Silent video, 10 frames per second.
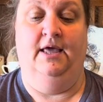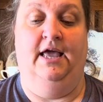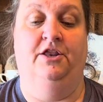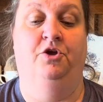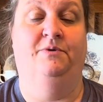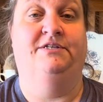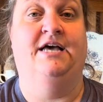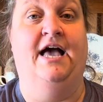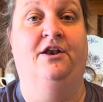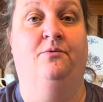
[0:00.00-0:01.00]
and you would
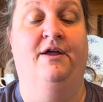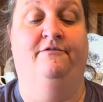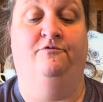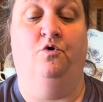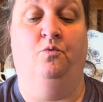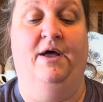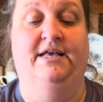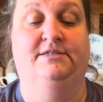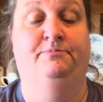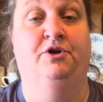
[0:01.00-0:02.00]
tie it around 4
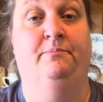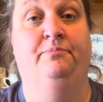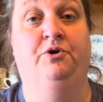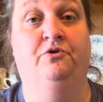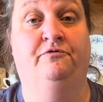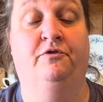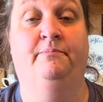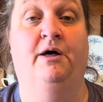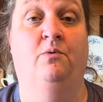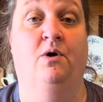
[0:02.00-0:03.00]
ways, put a beautiful
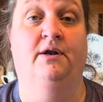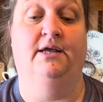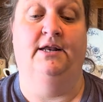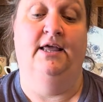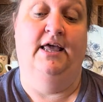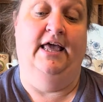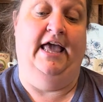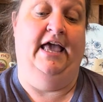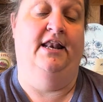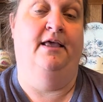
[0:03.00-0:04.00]
bow on it
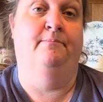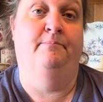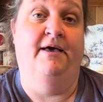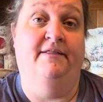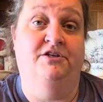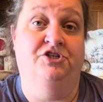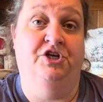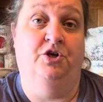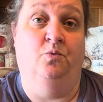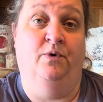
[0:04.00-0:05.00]
and embellish
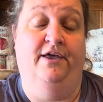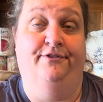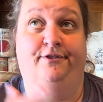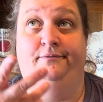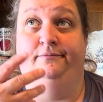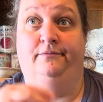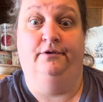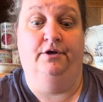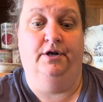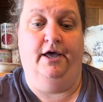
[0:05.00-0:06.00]
it with,
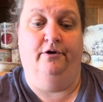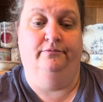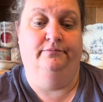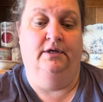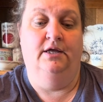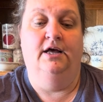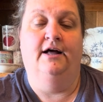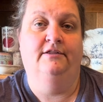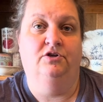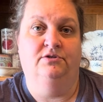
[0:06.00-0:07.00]
you know,
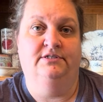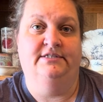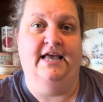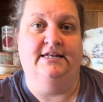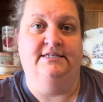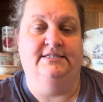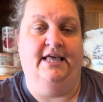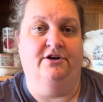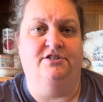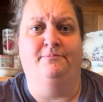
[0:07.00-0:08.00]
a little Santa
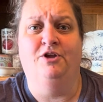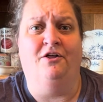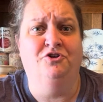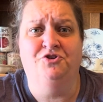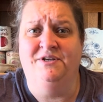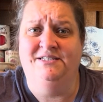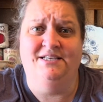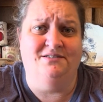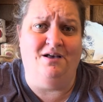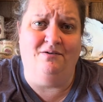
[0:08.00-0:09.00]
sleigh or something. Dollar Tree
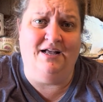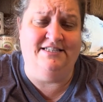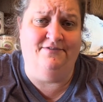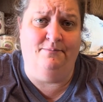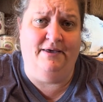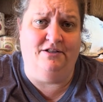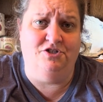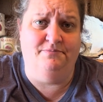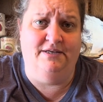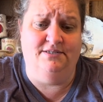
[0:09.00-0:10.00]
sells all kinds of
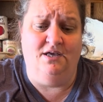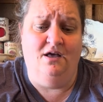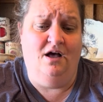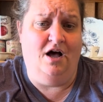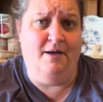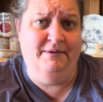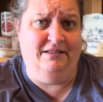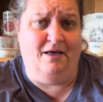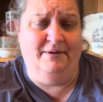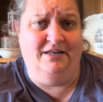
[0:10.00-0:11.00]
embellishments. Hobby
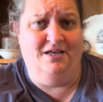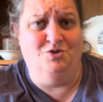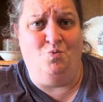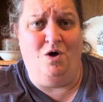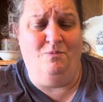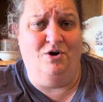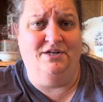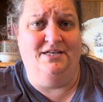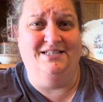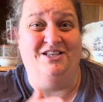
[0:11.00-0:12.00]
Lobby does. Walmart
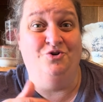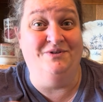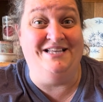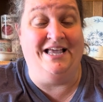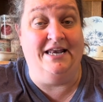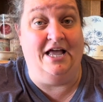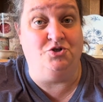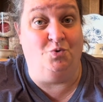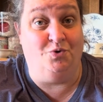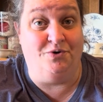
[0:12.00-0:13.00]
does. You can take an
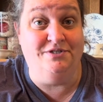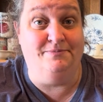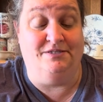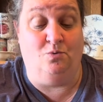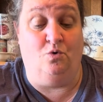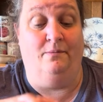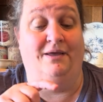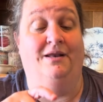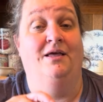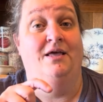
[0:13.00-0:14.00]
actual Christmas
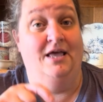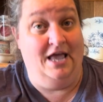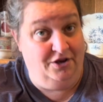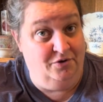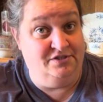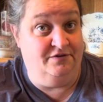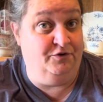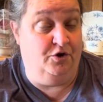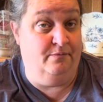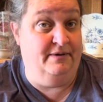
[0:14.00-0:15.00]
ornament and use it for
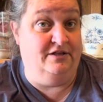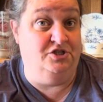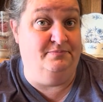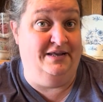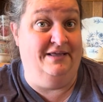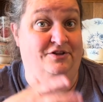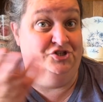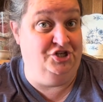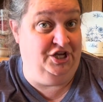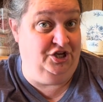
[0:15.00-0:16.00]
your embellishment, and then
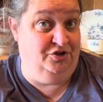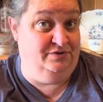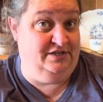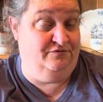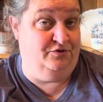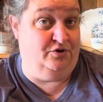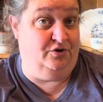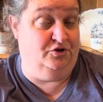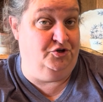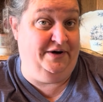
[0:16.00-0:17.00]
she can use it for
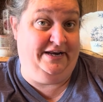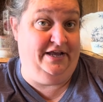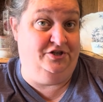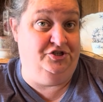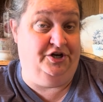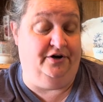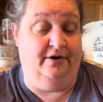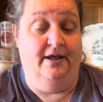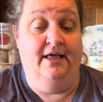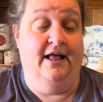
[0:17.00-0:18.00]
her tree next year.
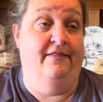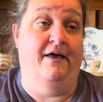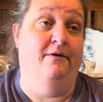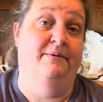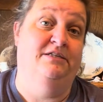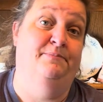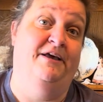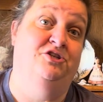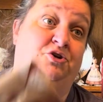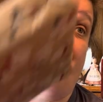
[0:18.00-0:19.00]
And that would be
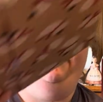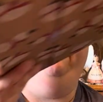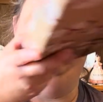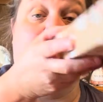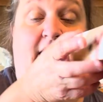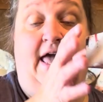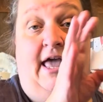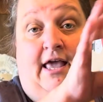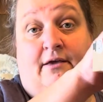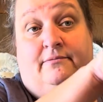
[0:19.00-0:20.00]
special, having
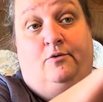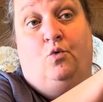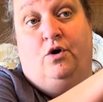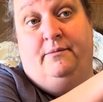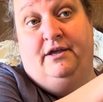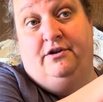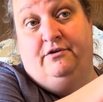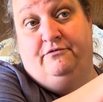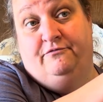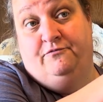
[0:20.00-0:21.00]
a ornament
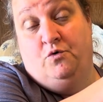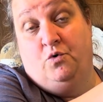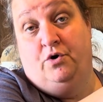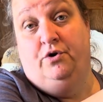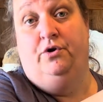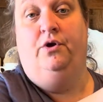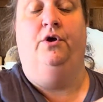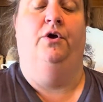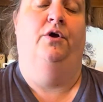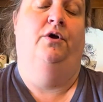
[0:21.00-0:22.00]
for
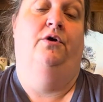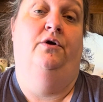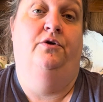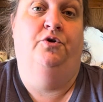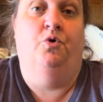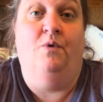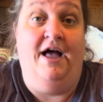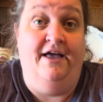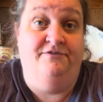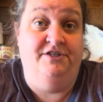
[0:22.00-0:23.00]
your
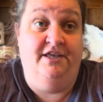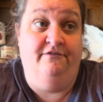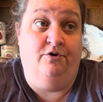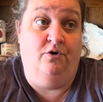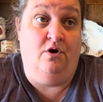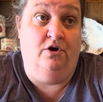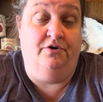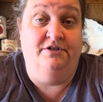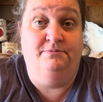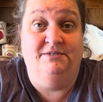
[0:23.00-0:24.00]
wife to give her on
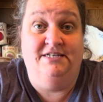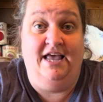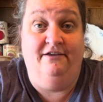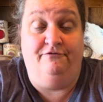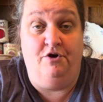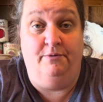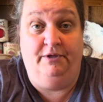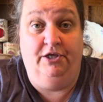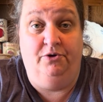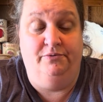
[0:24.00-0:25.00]
Christmas Day from
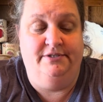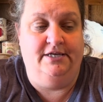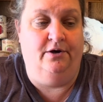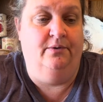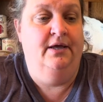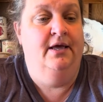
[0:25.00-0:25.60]
you. So